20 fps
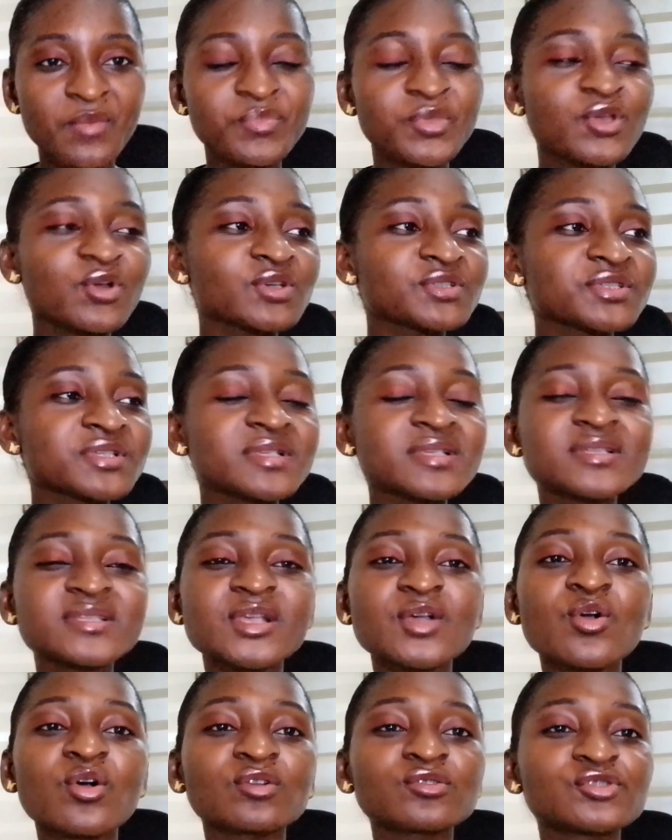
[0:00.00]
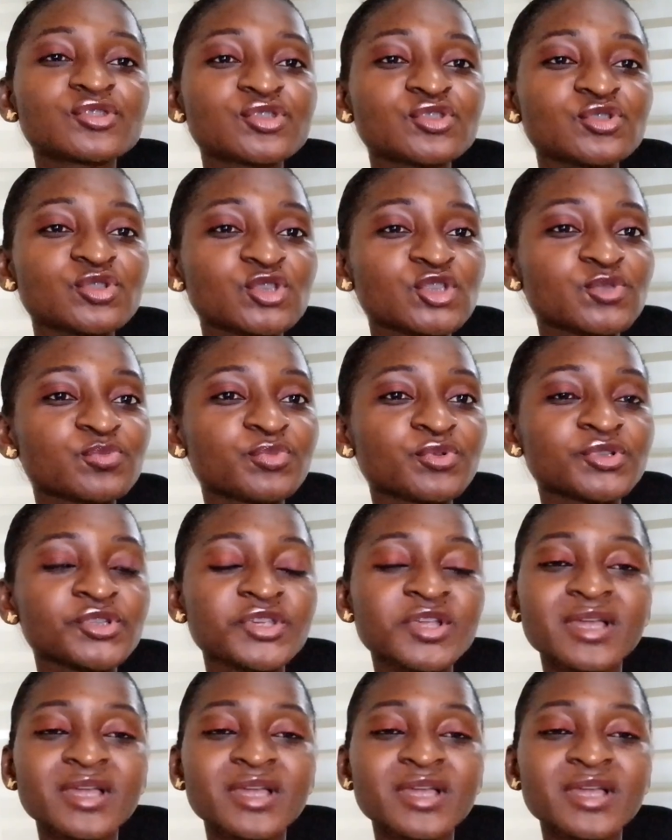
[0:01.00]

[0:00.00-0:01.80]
Because this is a continuous process.